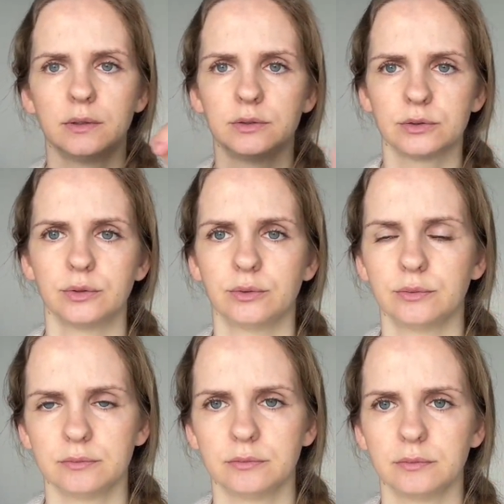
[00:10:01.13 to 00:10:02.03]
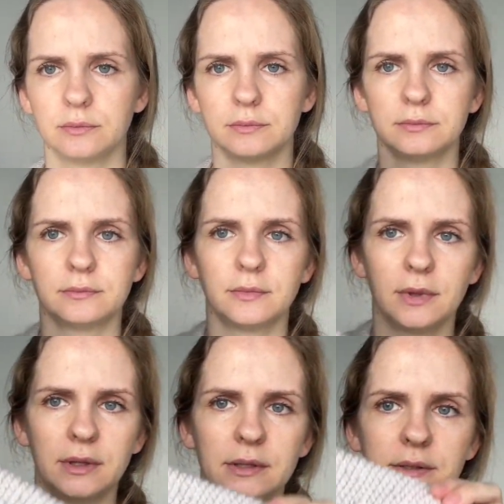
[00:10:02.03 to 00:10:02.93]
So
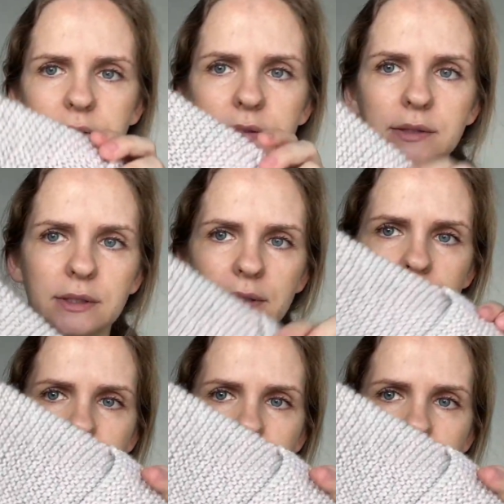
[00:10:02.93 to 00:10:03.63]
this is it.